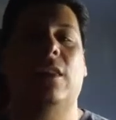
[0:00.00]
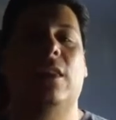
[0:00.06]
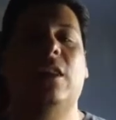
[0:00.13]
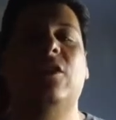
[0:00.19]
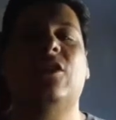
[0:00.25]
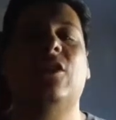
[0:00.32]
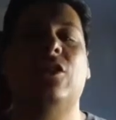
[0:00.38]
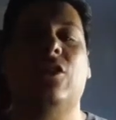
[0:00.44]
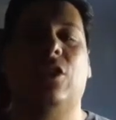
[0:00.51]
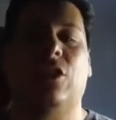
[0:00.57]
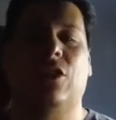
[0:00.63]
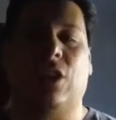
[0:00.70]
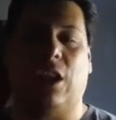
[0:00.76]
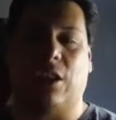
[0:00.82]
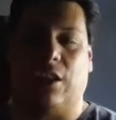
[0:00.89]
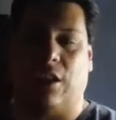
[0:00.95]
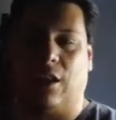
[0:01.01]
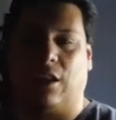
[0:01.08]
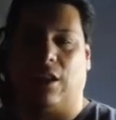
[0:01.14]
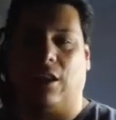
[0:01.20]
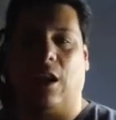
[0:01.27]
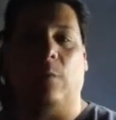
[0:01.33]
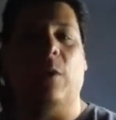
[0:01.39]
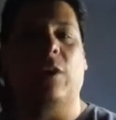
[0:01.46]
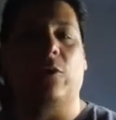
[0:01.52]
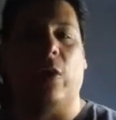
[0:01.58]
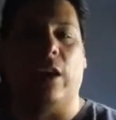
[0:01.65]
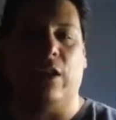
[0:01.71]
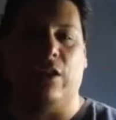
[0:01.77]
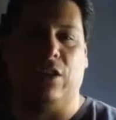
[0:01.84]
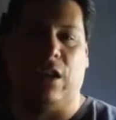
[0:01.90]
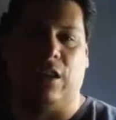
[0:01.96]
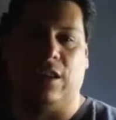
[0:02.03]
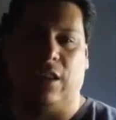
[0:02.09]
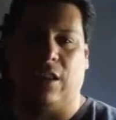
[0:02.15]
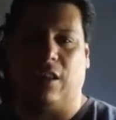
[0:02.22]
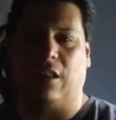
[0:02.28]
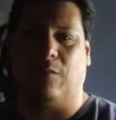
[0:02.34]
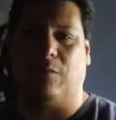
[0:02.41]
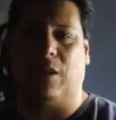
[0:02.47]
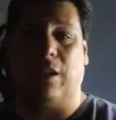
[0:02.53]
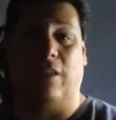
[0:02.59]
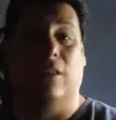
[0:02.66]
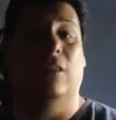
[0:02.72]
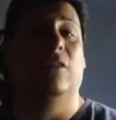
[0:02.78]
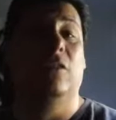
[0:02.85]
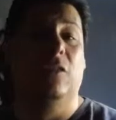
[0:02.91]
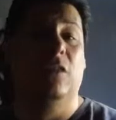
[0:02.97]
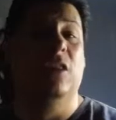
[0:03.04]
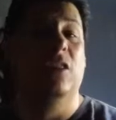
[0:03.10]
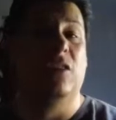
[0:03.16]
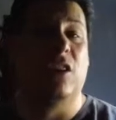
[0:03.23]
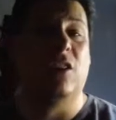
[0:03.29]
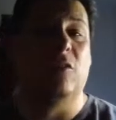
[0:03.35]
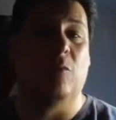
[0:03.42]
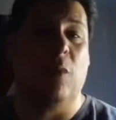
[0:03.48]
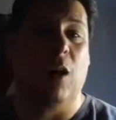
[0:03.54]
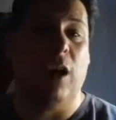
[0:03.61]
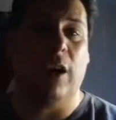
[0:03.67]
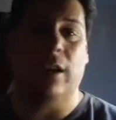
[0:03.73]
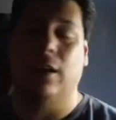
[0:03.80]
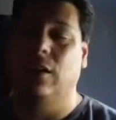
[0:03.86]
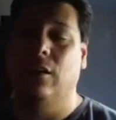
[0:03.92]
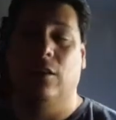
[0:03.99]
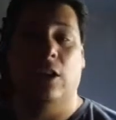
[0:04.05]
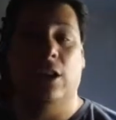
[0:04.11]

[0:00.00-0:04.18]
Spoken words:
This isn't going to change anything. I'm not trying to change anything. I'm like, oh, you need to change your mind.